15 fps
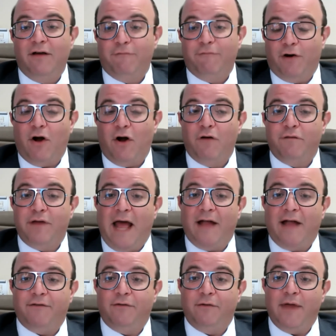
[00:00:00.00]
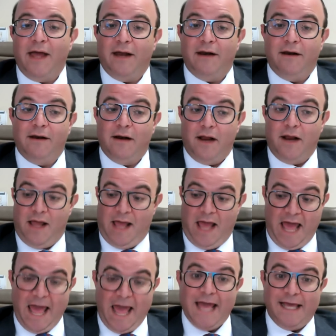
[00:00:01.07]
for COVID had to get
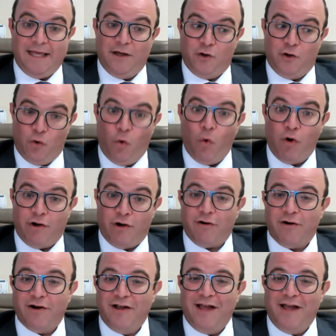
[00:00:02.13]
an order.